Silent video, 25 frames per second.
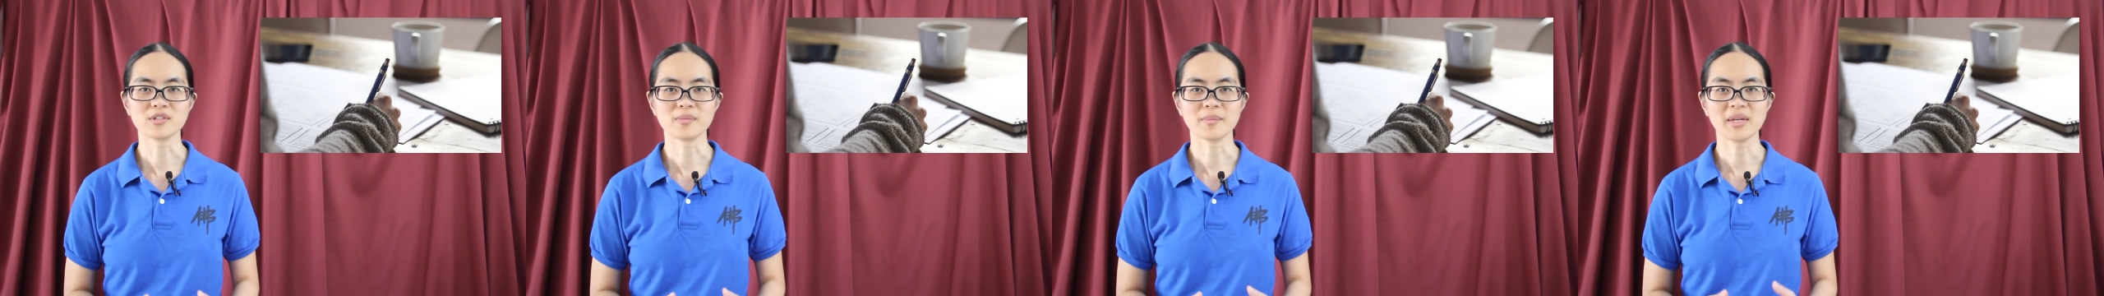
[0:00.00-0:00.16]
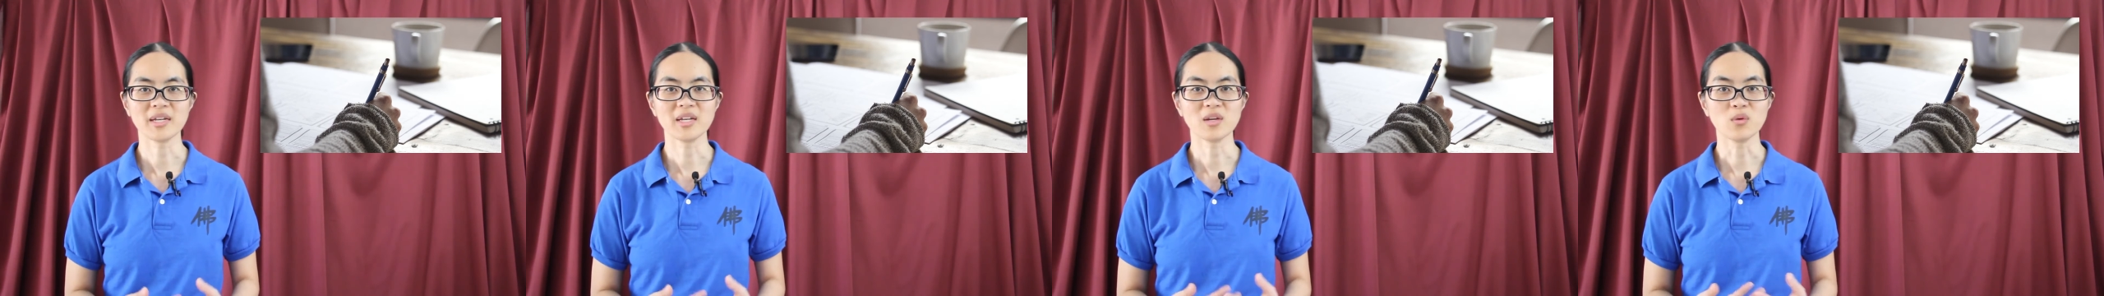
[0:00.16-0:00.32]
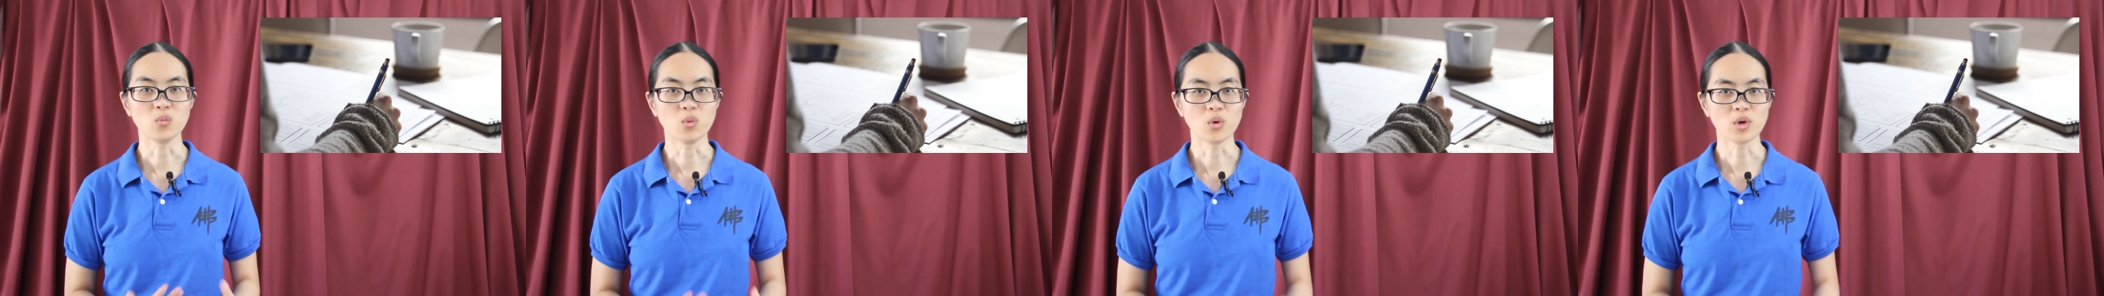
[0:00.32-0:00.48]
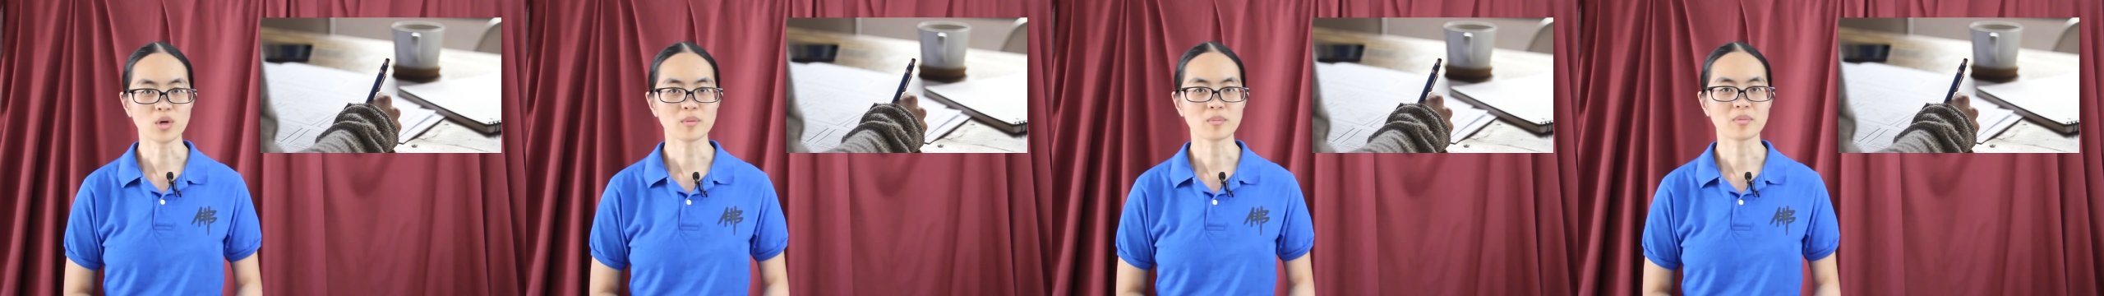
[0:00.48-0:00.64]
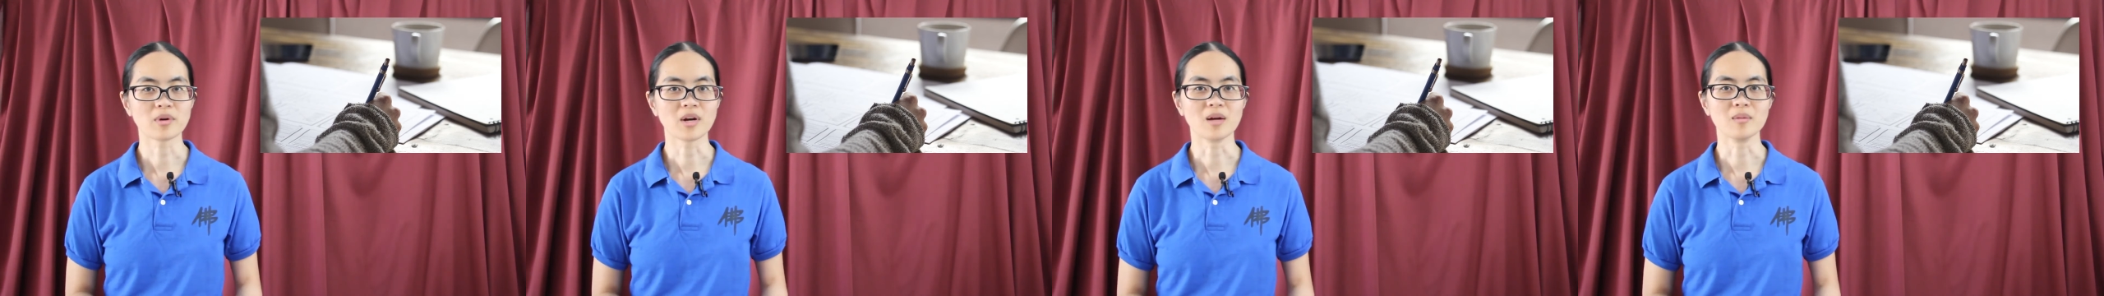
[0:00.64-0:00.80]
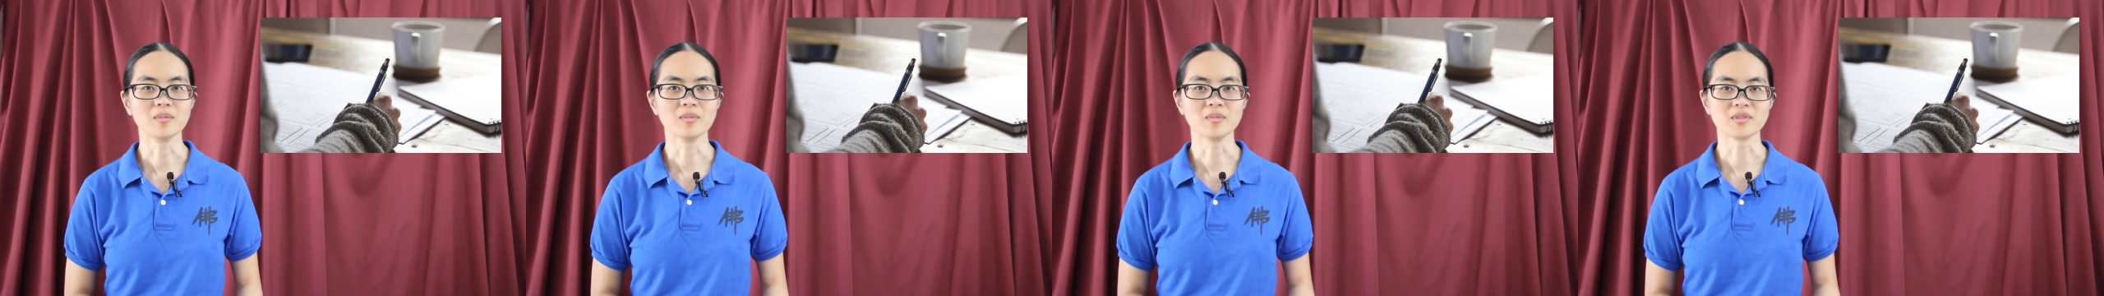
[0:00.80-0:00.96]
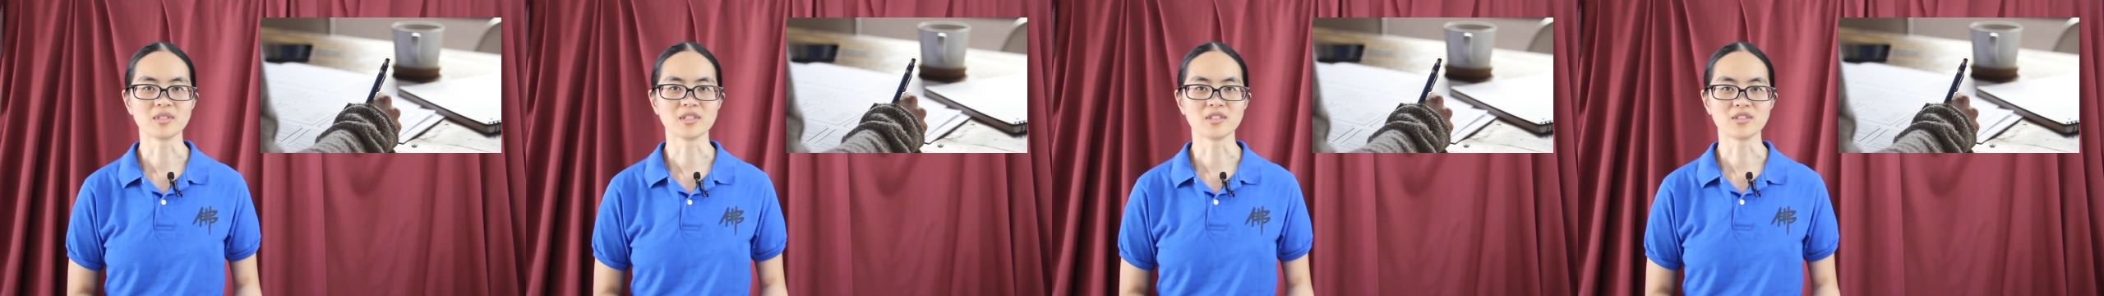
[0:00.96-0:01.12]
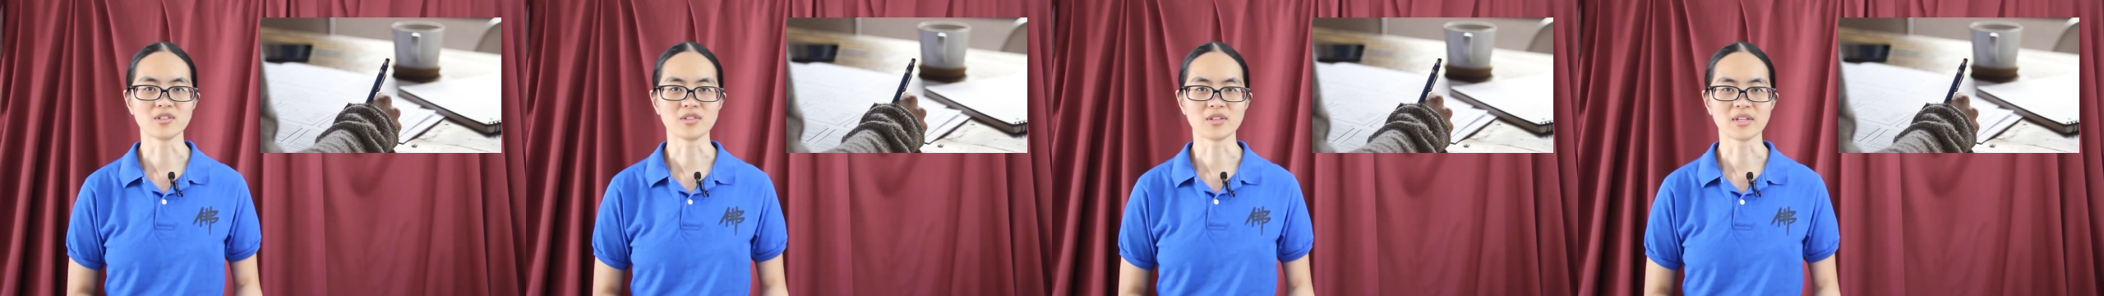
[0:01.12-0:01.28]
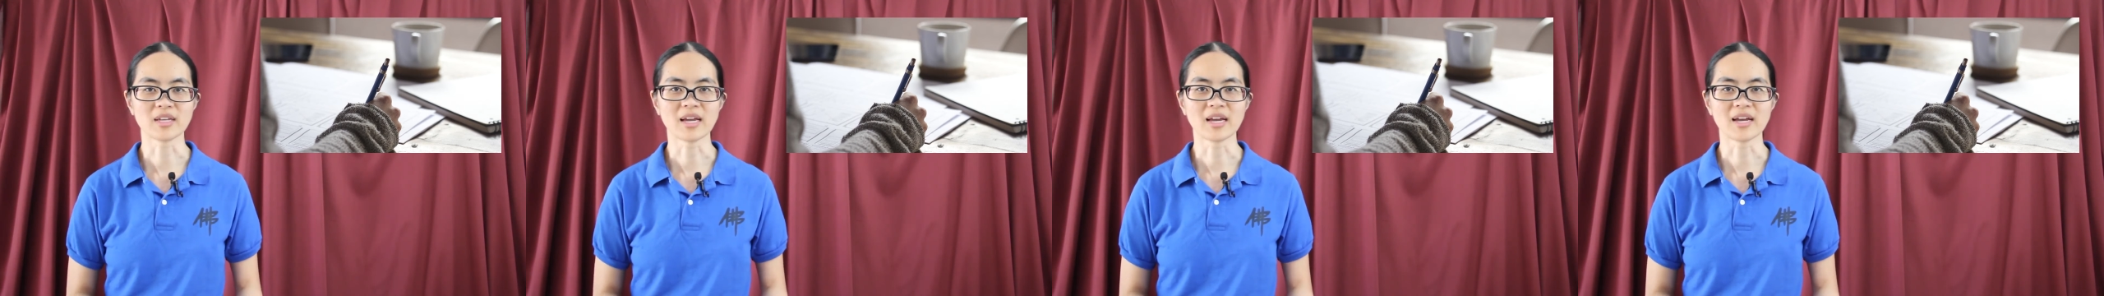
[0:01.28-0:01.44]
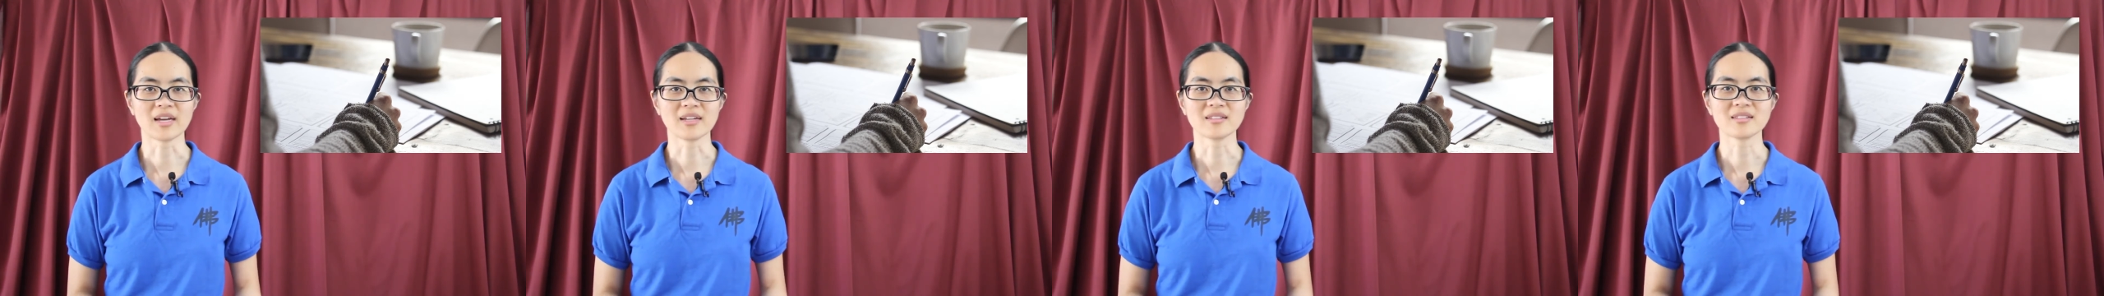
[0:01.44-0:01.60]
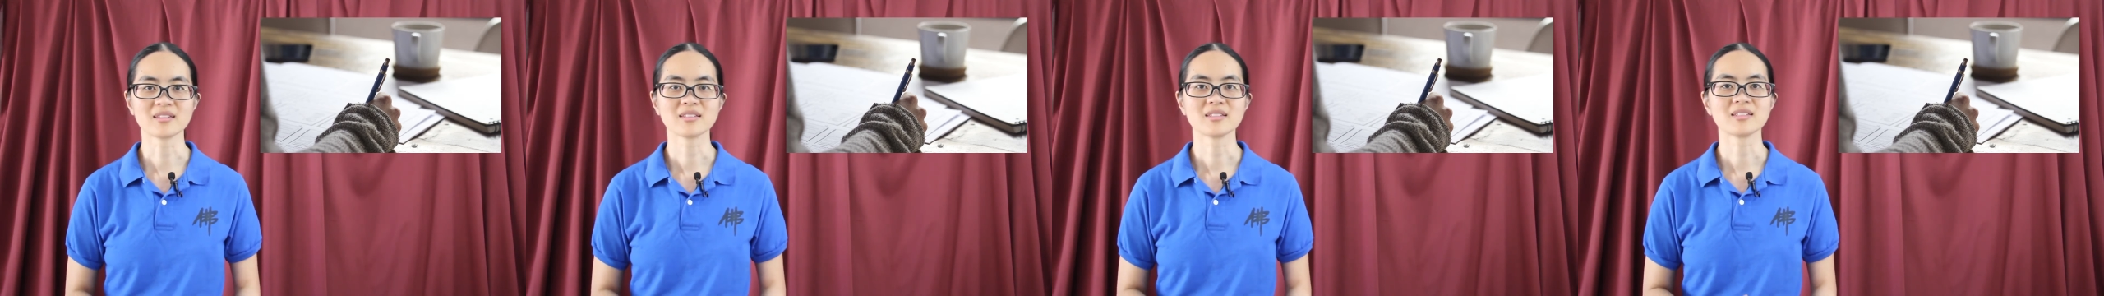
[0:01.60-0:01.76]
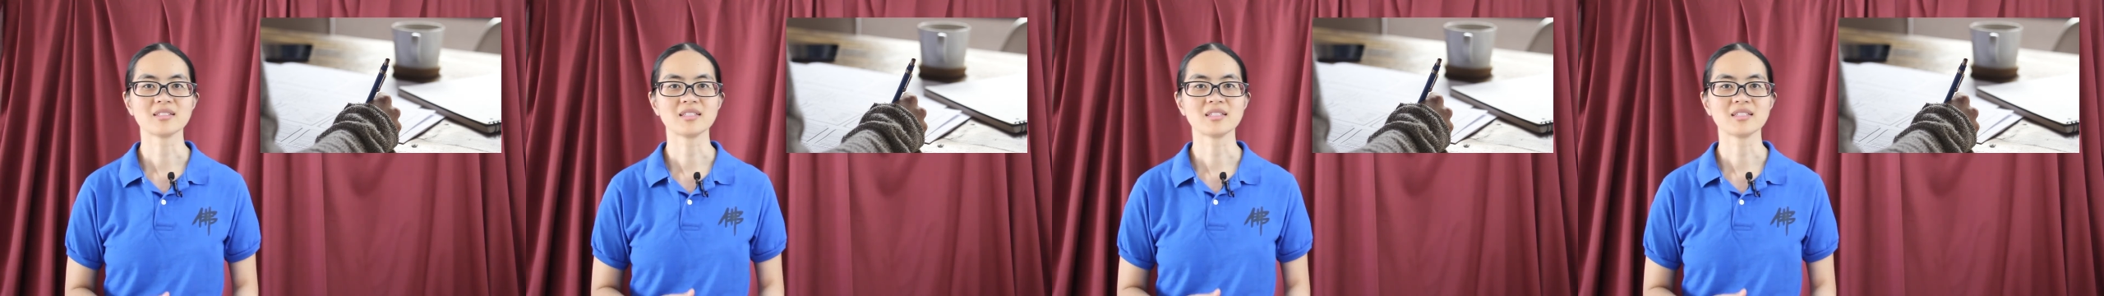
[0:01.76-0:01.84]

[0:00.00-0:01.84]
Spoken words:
many word problems as you can